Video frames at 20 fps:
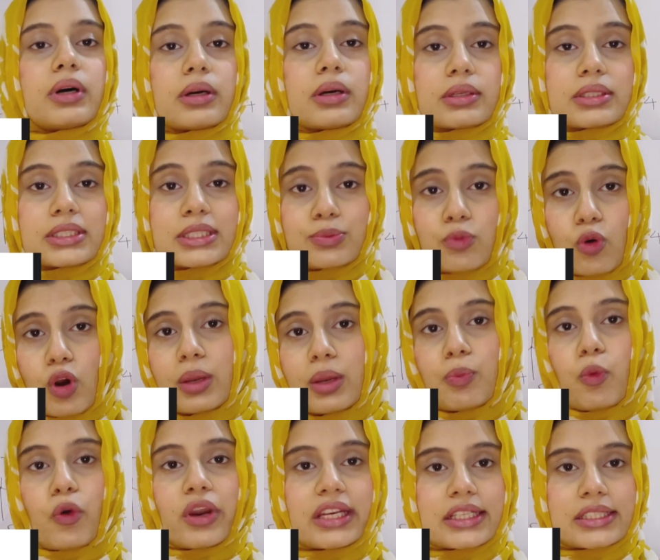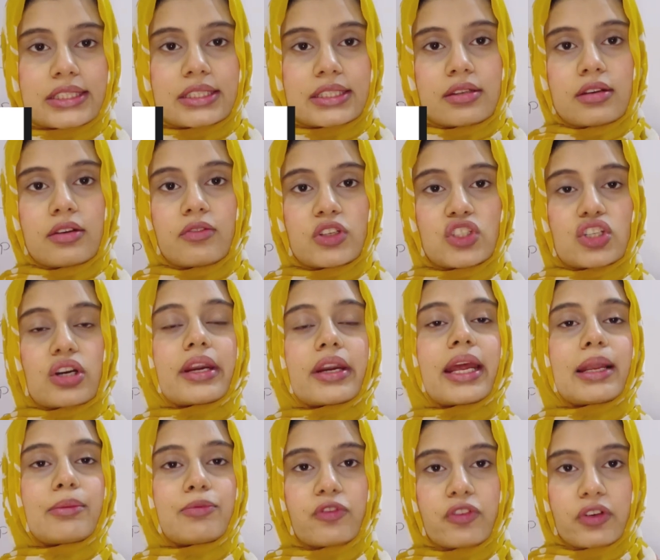small points which are
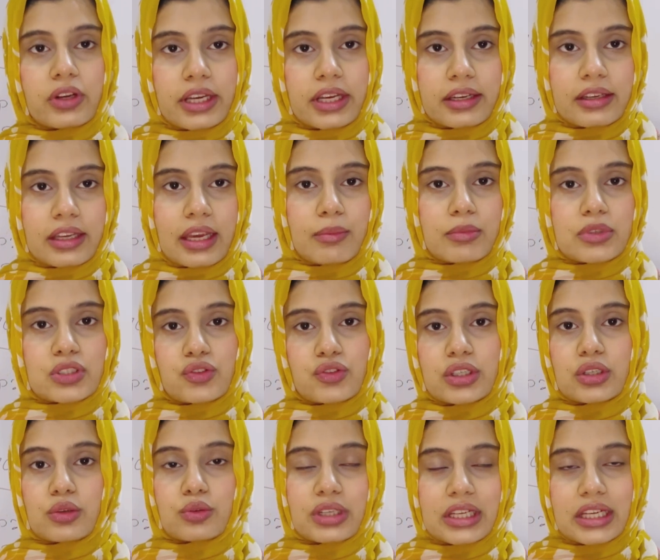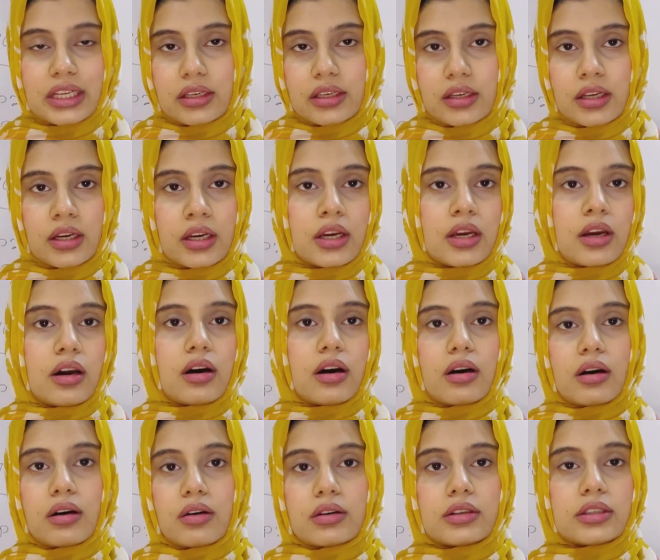helpful in chemistry to
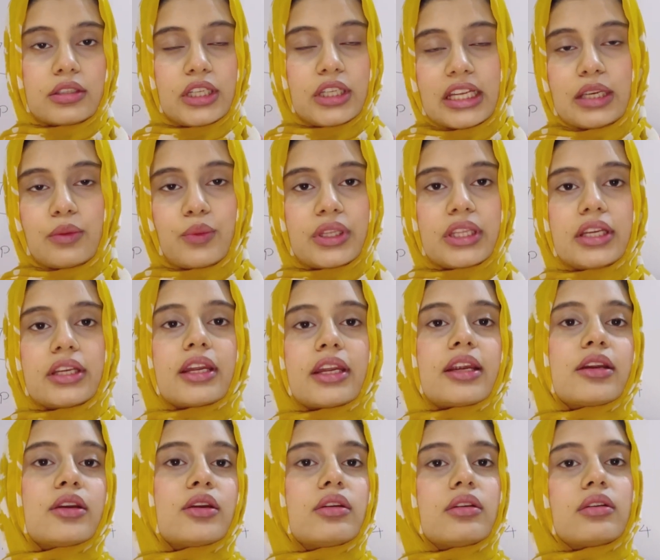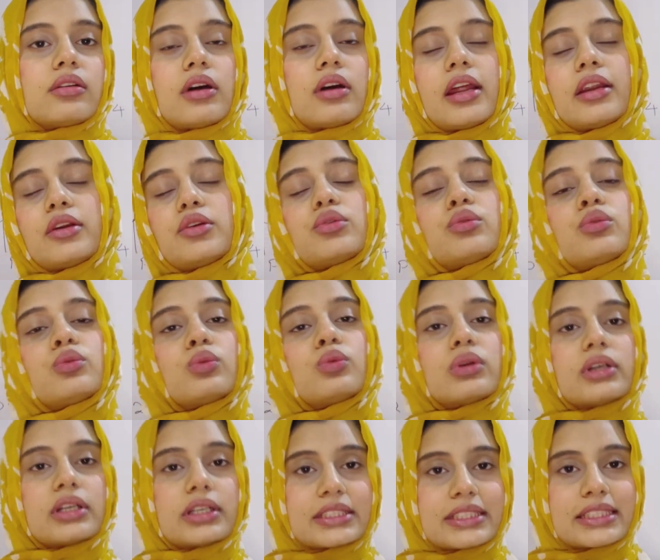deal with it and to
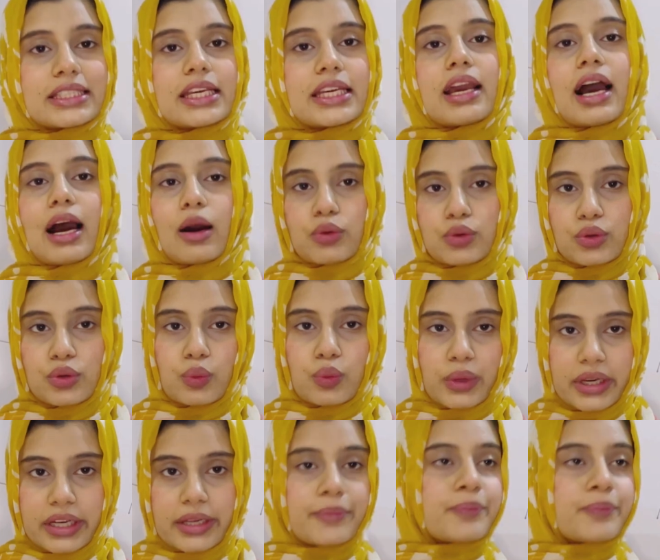see how to do it.